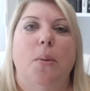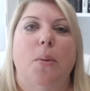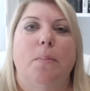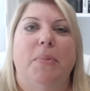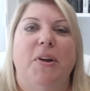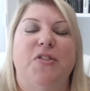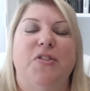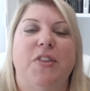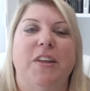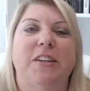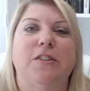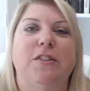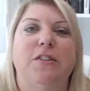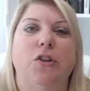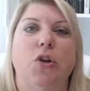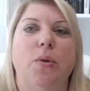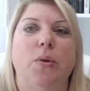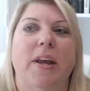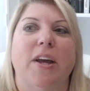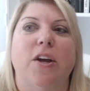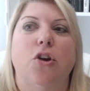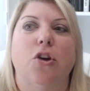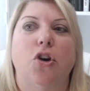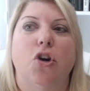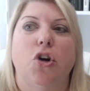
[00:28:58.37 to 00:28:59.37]
But this
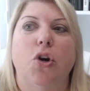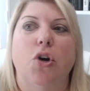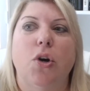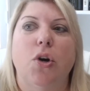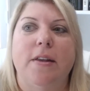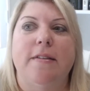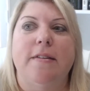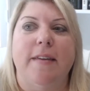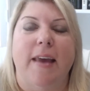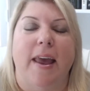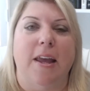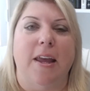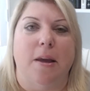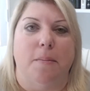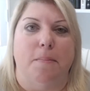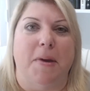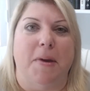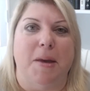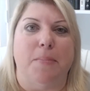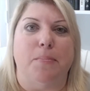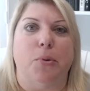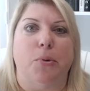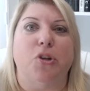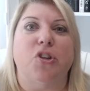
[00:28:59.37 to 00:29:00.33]
unit could take people